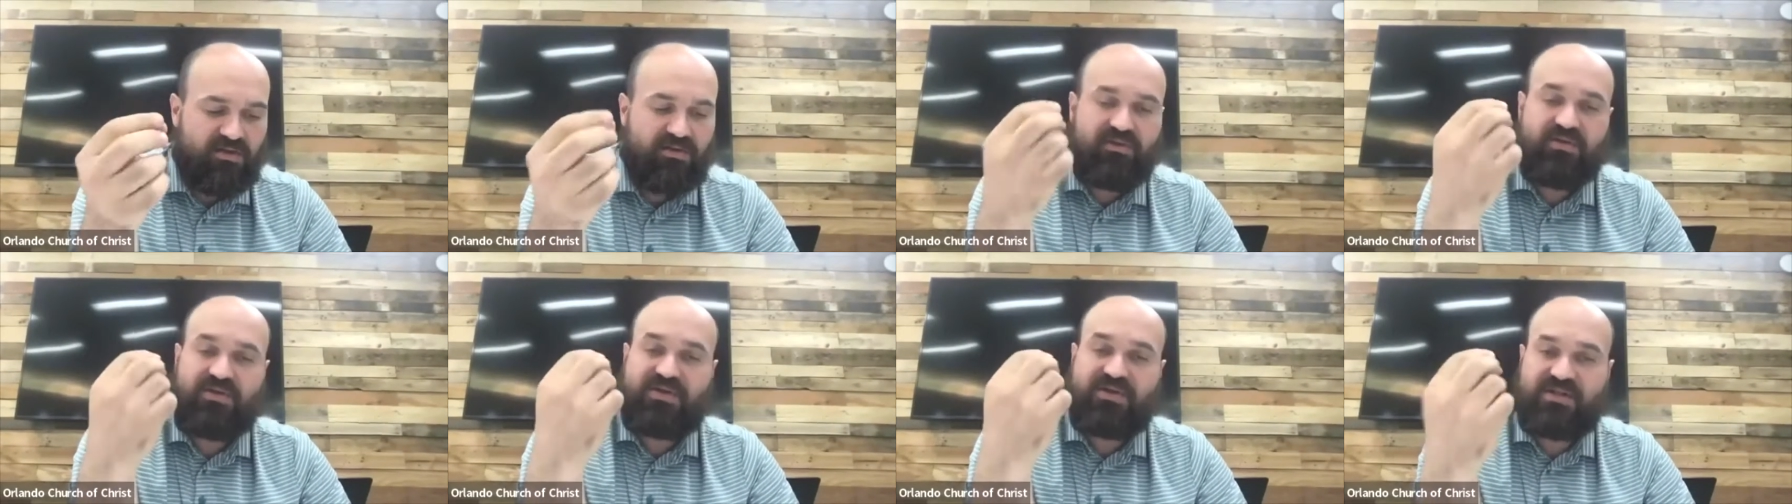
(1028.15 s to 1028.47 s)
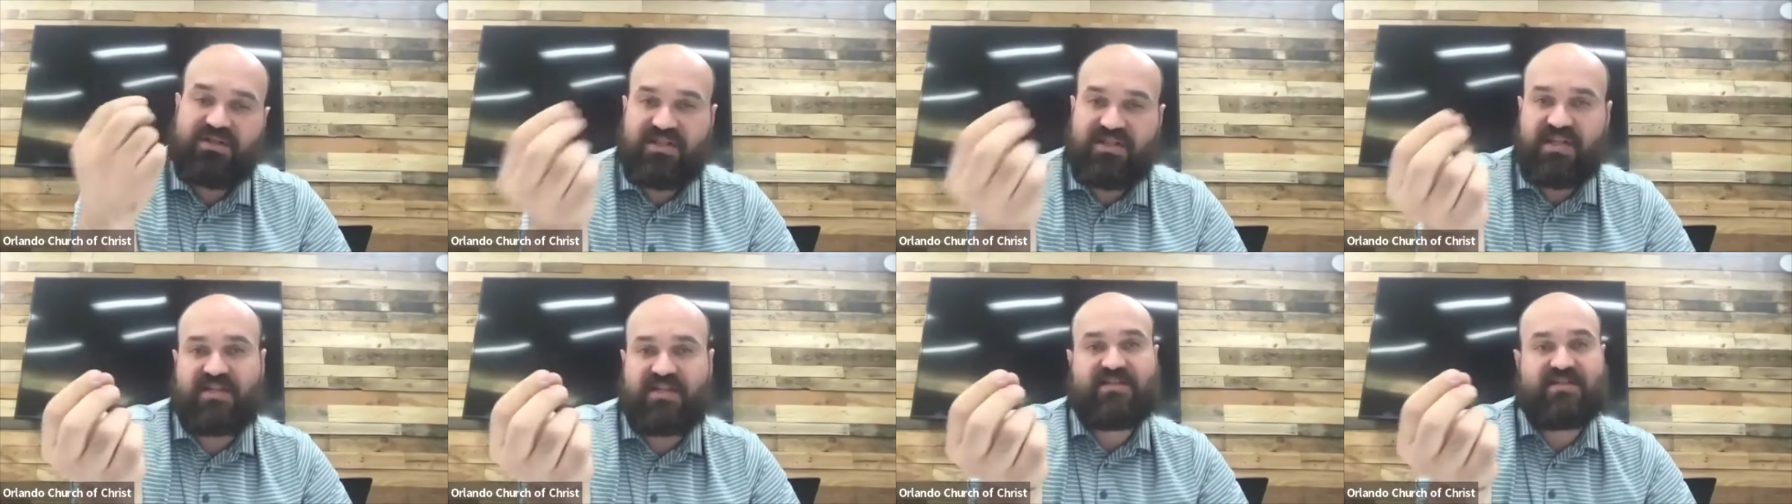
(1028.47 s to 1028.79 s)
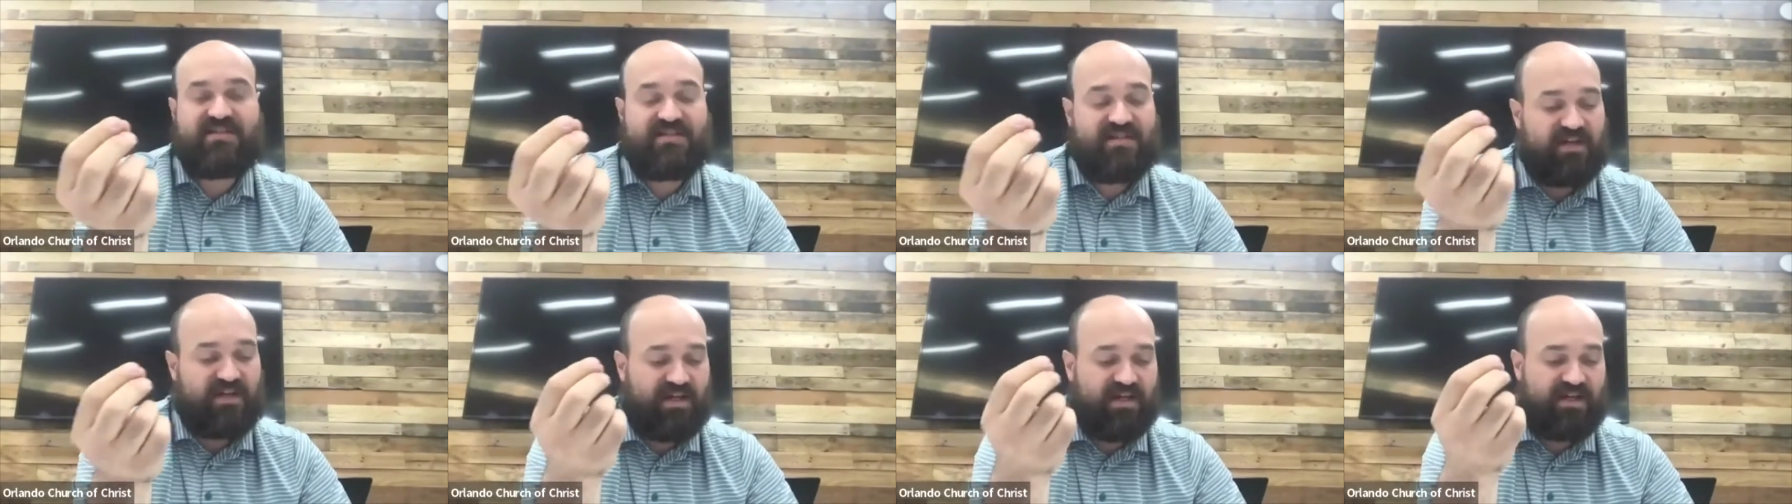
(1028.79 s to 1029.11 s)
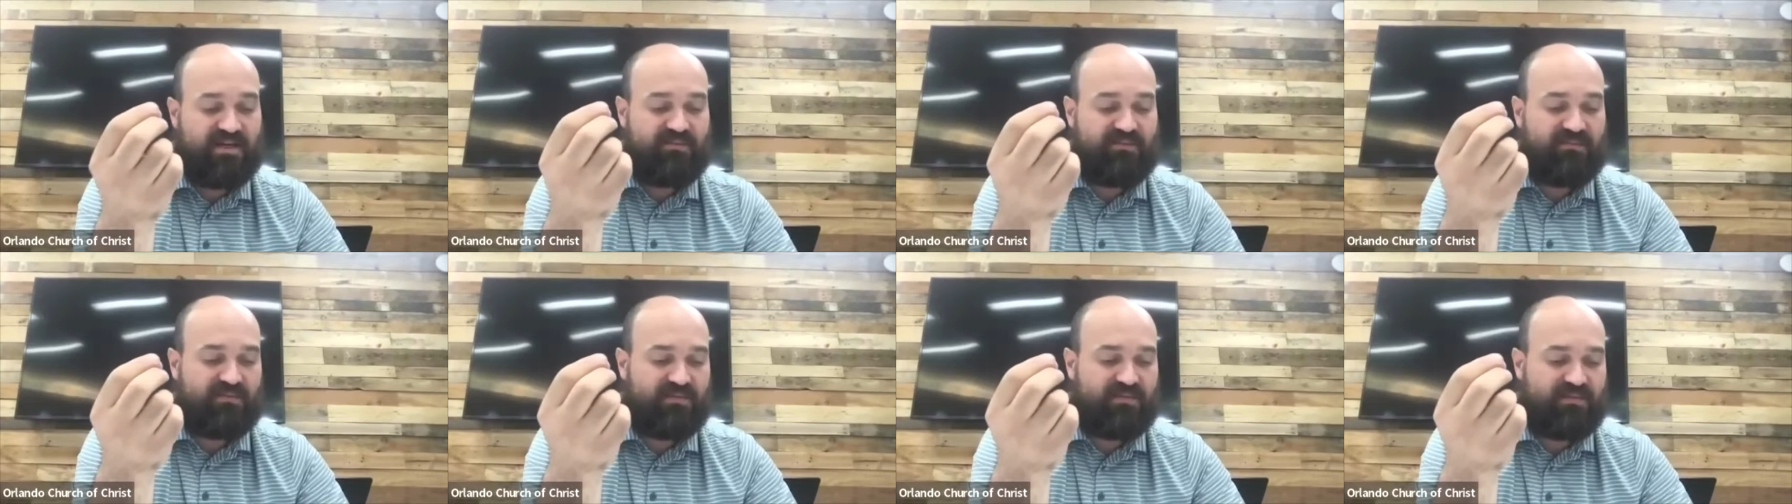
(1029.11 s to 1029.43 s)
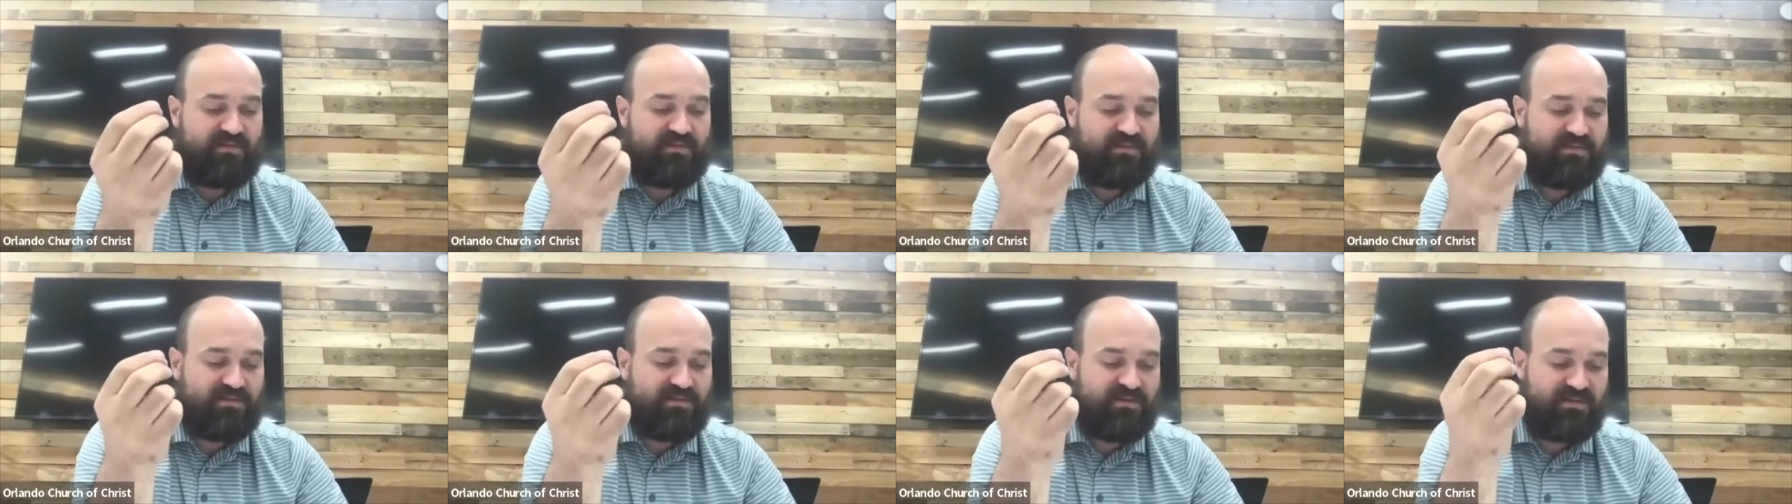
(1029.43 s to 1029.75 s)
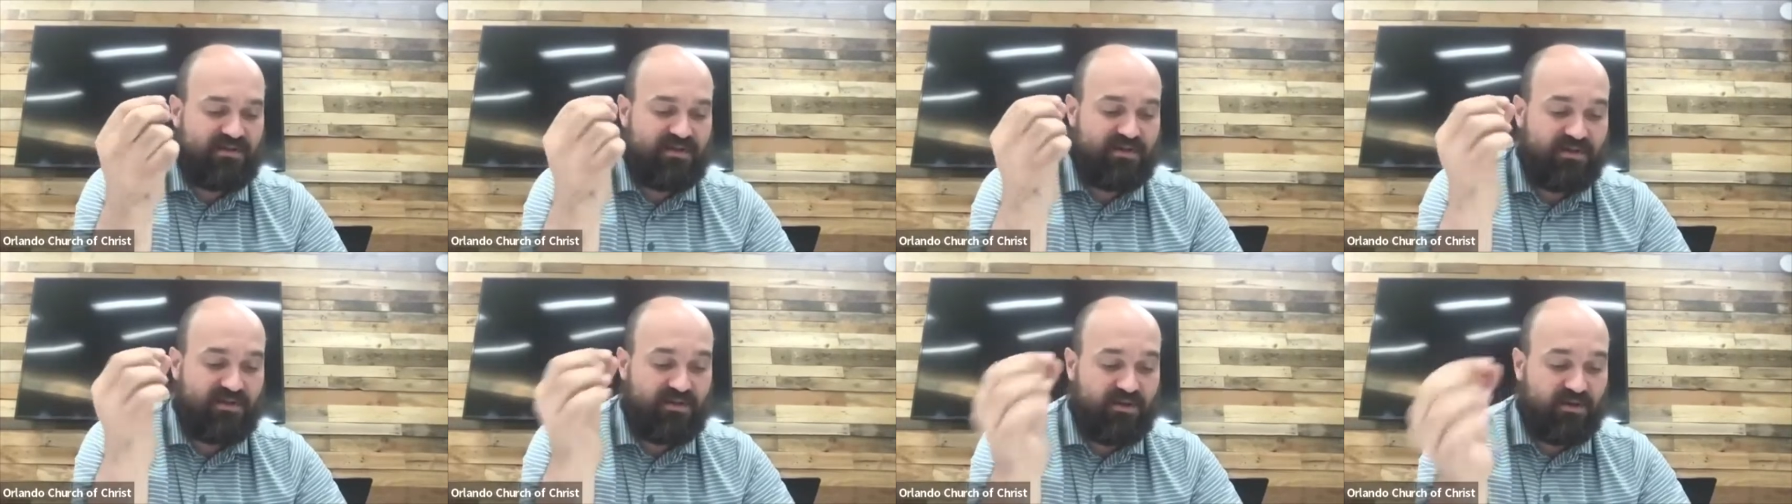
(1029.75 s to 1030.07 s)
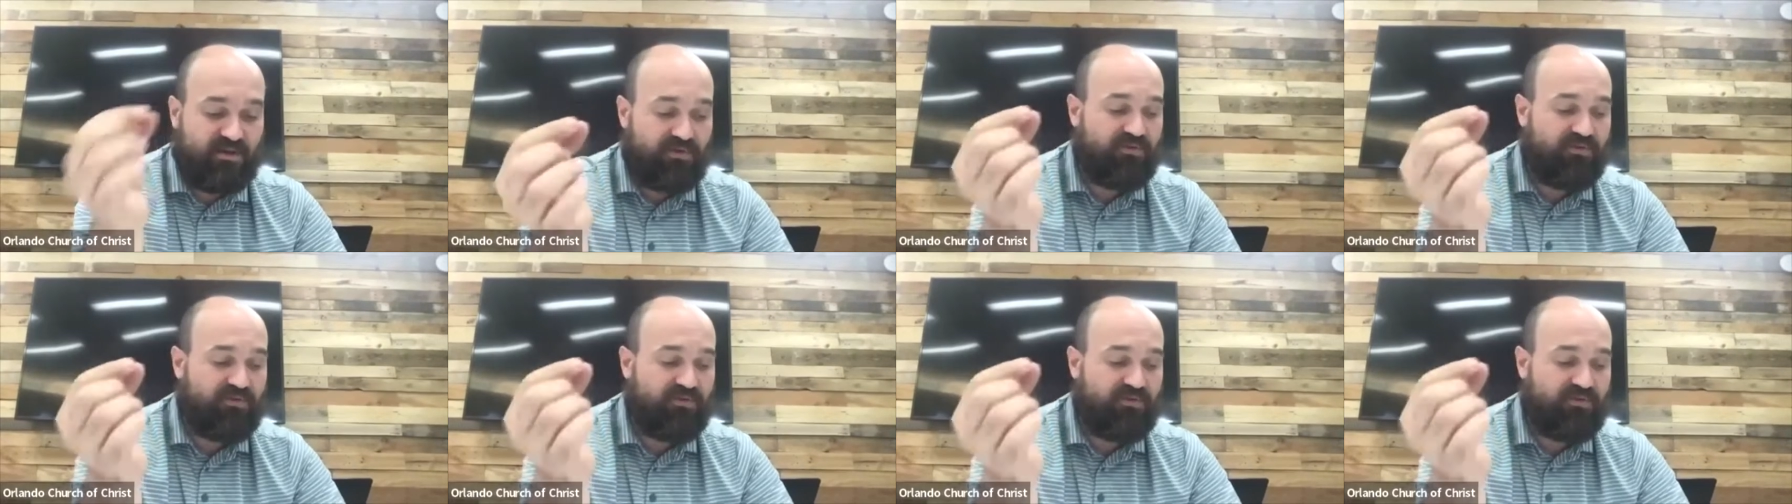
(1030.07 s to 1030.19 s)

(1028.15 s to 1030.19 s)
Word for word: you should take the time to